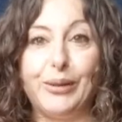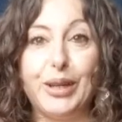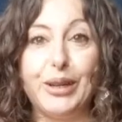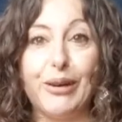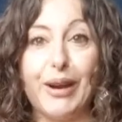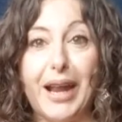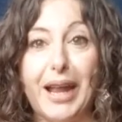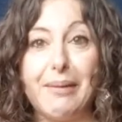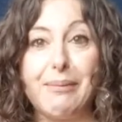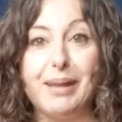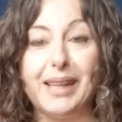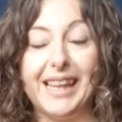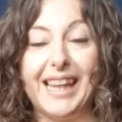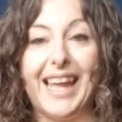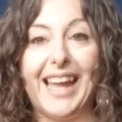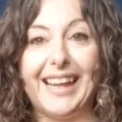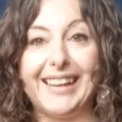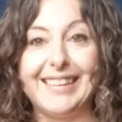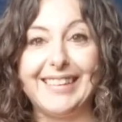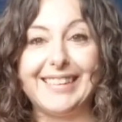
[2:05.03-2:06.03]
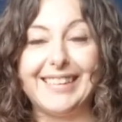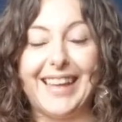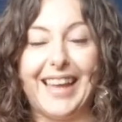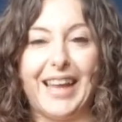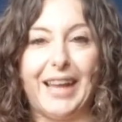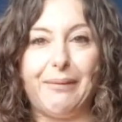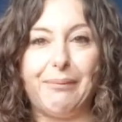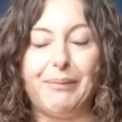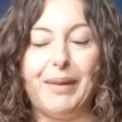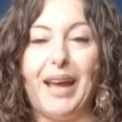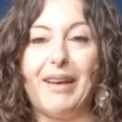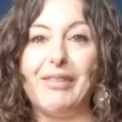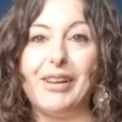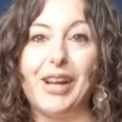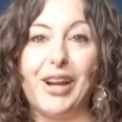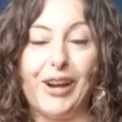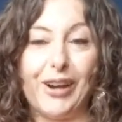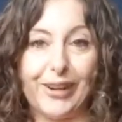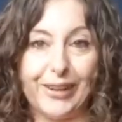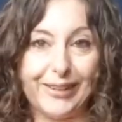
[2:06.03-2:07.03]
here I am in landscape having a
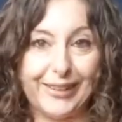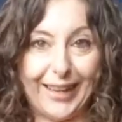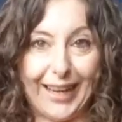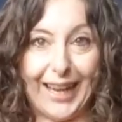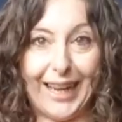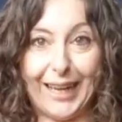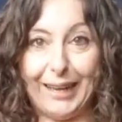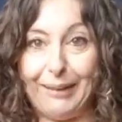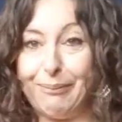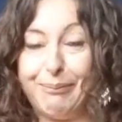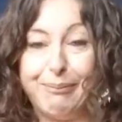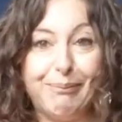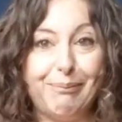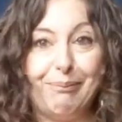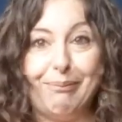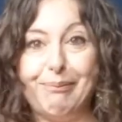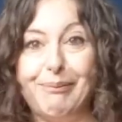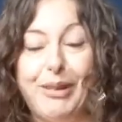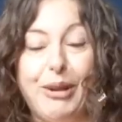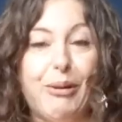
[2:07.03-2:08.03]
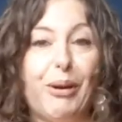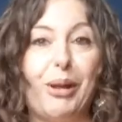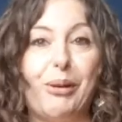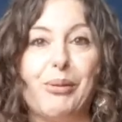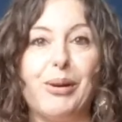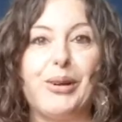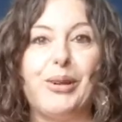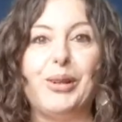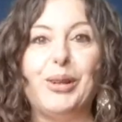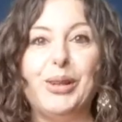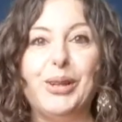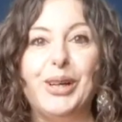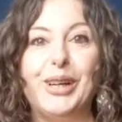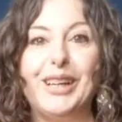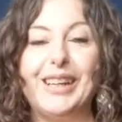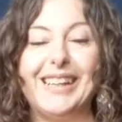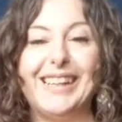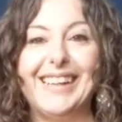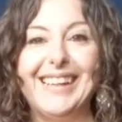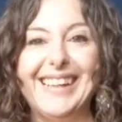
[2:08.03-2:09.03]
hard time knowing where to
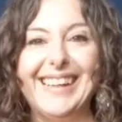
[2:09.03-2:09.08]
look.